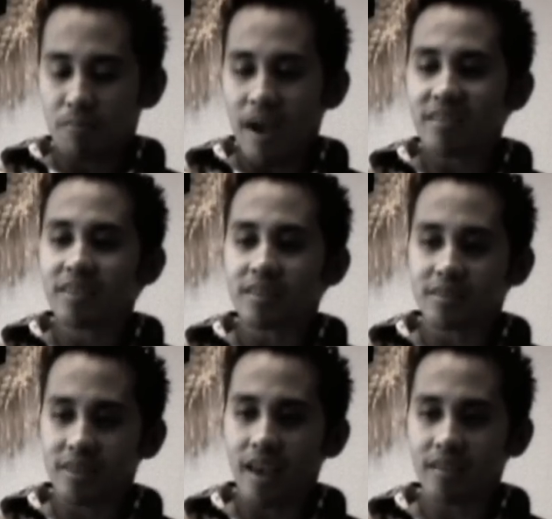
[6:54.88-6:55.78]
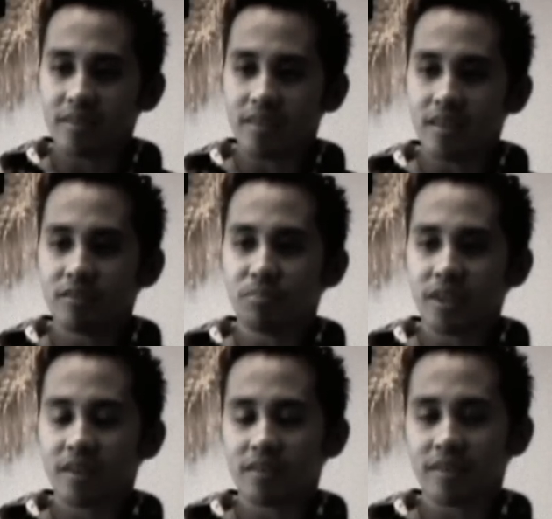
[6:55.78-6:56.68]
my success is
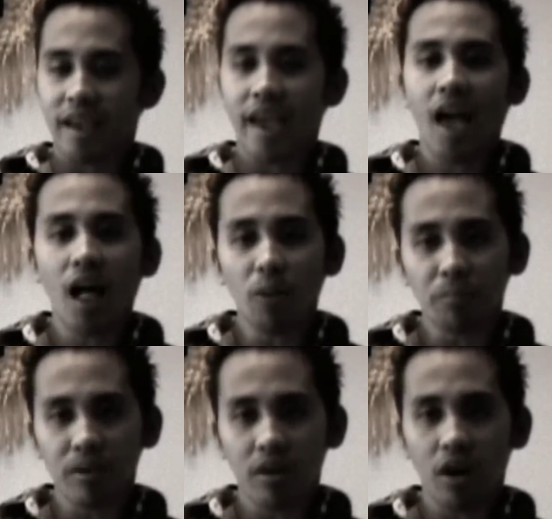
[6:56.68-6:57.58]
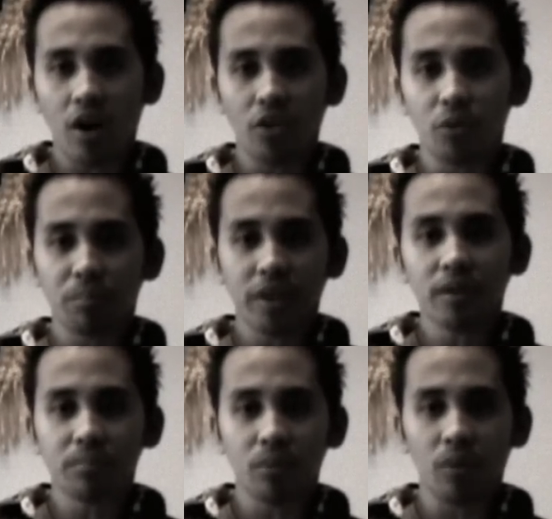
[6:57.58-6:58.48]
because I help other
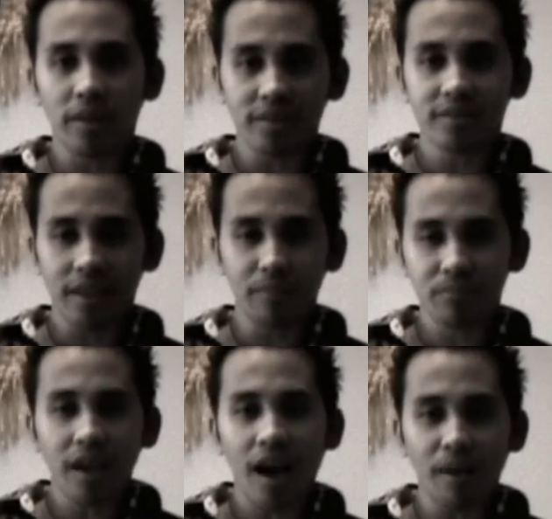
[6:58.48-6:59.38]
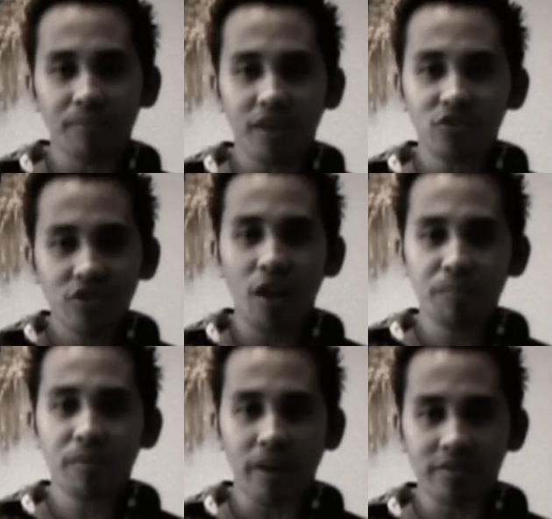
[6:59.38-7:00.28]
people at the same time. Not just
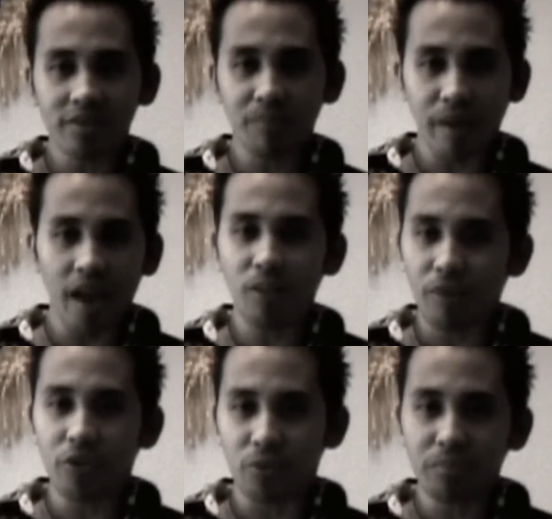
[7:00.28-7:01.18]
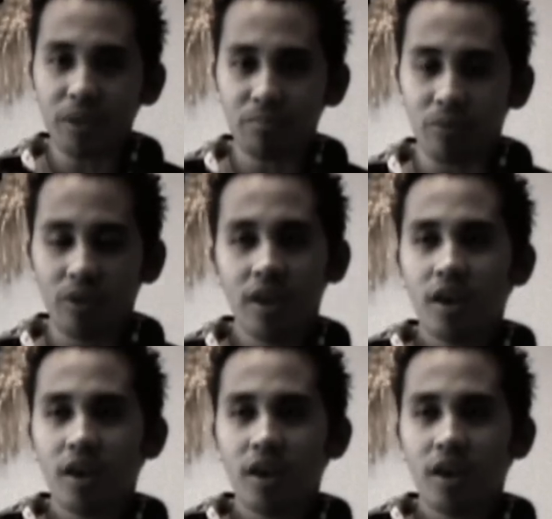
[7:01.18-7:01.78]
helping myself, I help other people.